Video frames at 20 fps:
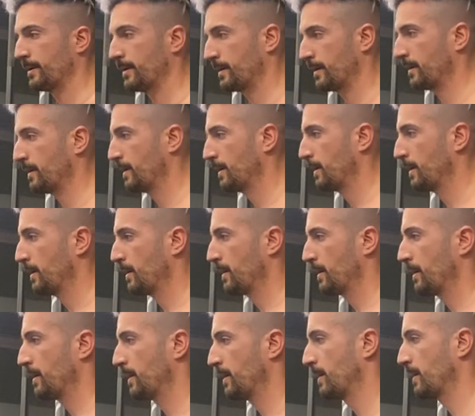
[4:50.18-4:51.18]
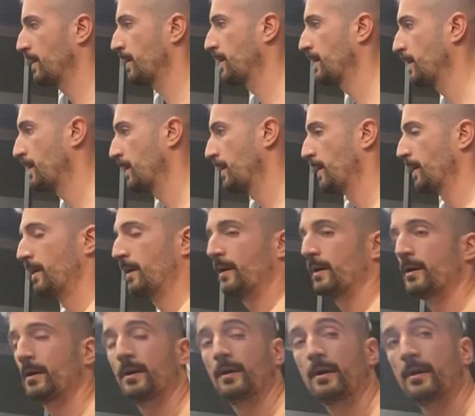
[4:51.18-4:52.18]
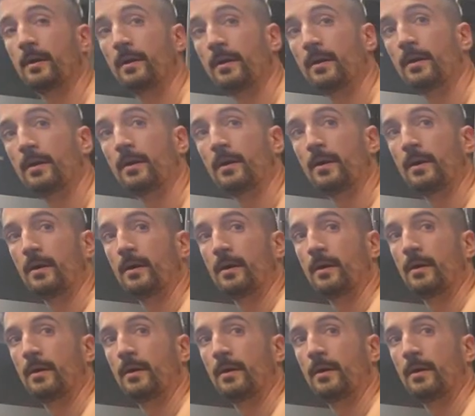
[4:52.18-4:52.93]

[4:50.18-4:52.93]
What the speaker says: more exercise equipment to your home gym,